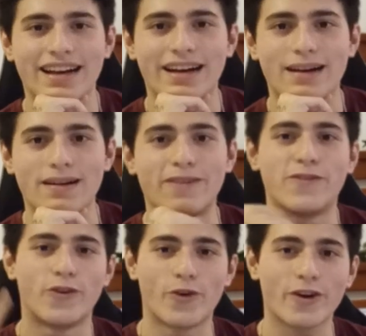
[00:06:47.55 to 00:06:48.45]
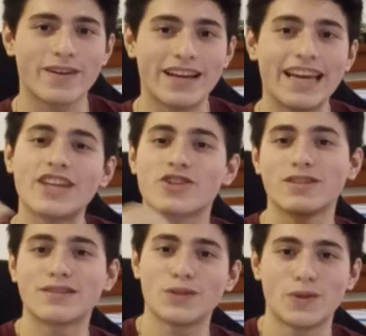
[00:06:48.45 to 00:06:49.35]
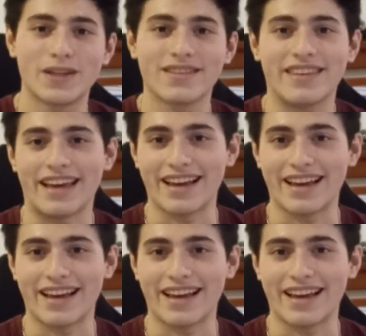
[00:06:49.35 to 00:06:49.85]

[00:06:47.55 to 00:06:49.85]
a 4 HL student.